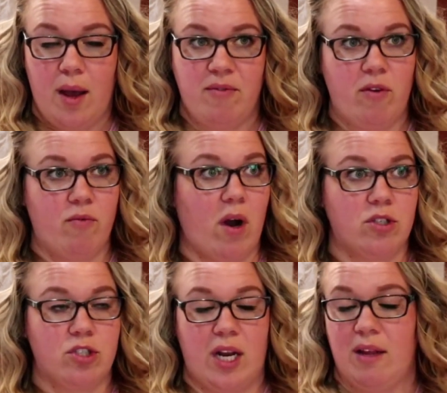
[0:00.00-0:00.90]
If you've
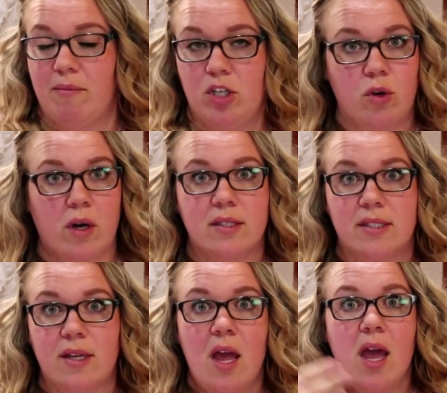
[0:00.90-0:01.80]
watched any of my
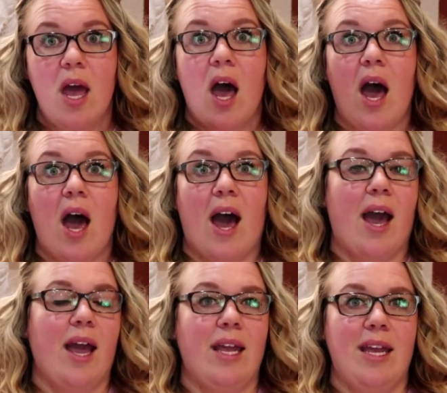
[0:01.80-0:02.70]
shorts,
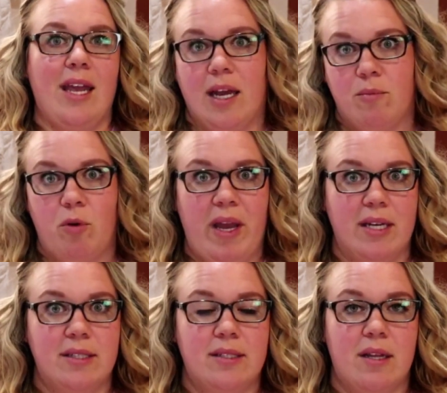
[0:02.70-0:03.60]
I eat
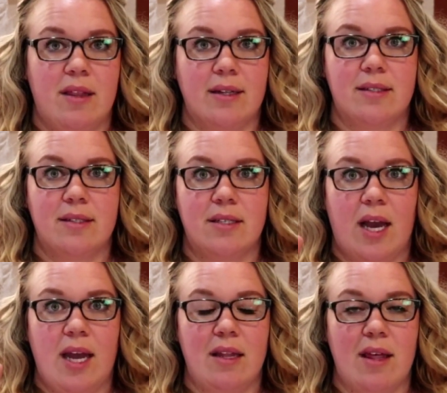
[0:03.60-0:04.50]
animal-based. That's the
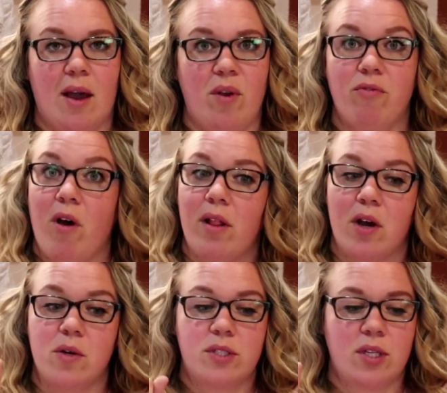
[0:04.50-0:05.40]
diet that we
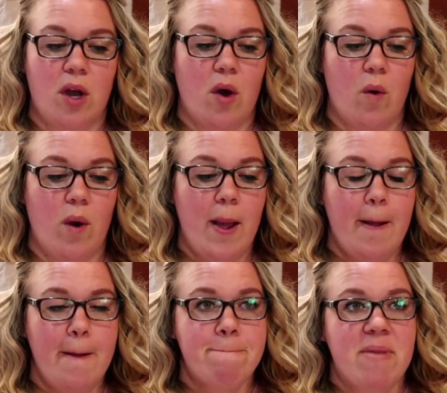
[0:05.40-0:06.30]
follow. So
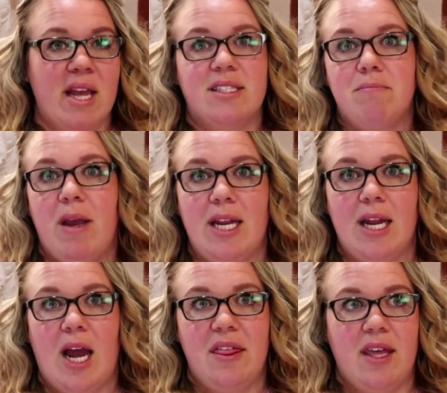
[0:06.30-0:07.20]
it's made
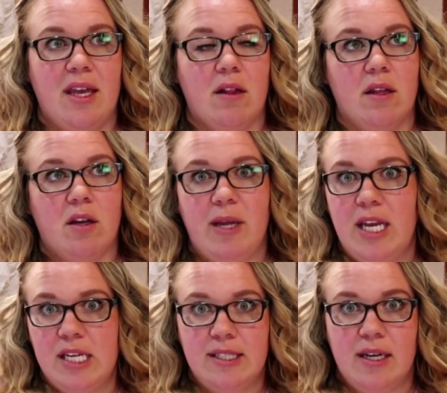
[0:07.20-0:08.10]
it, I think, a little bit
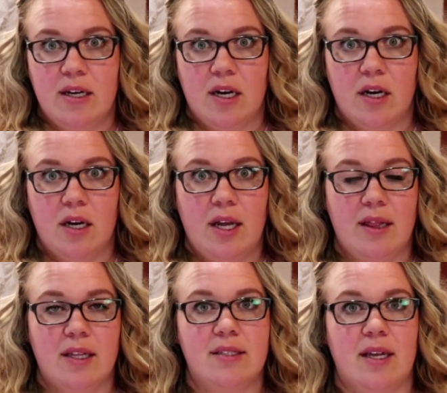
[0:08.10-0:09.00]
easier
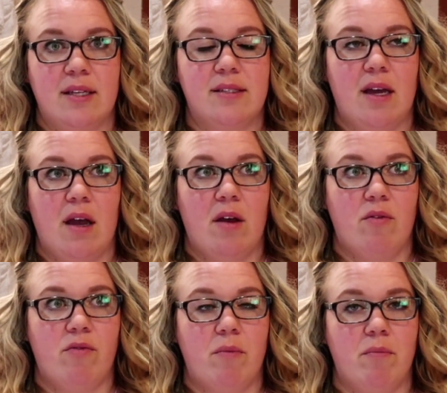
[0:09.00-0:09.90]
in the sense
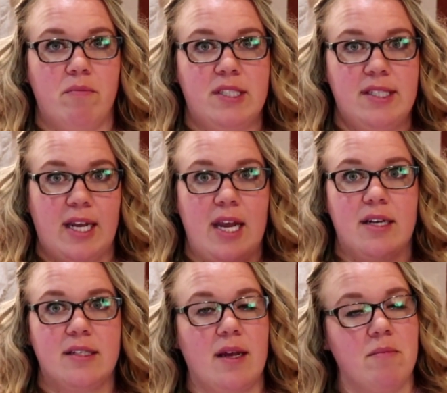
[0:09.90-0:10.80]
of
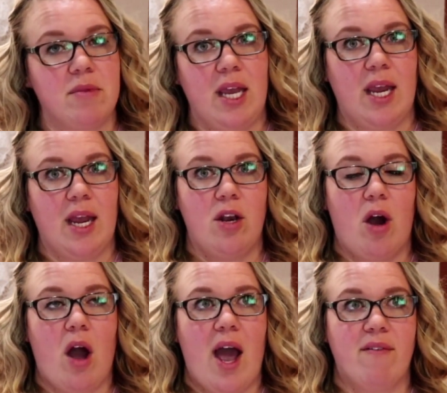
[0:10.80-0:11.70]
sticking to something and
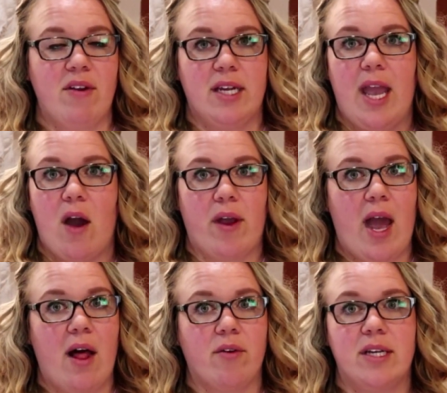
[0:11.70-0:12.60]
not having to count
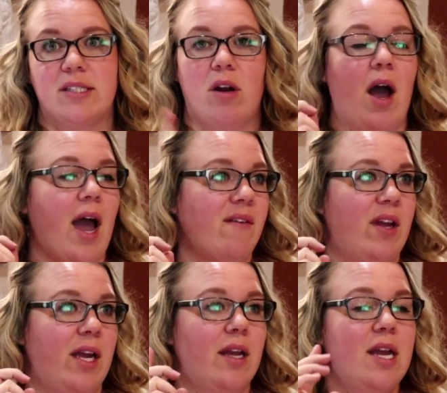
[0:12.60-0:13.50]
calories, not
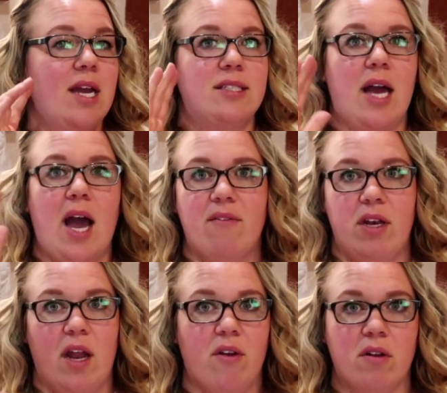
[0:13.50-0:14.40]
having to have
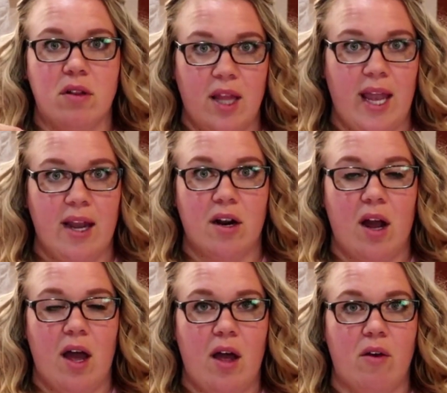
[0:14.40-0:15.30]
another
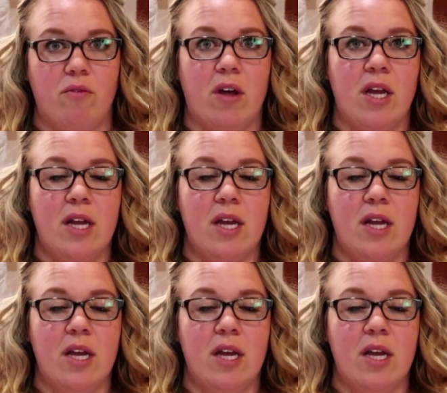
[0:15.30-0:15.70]
layer of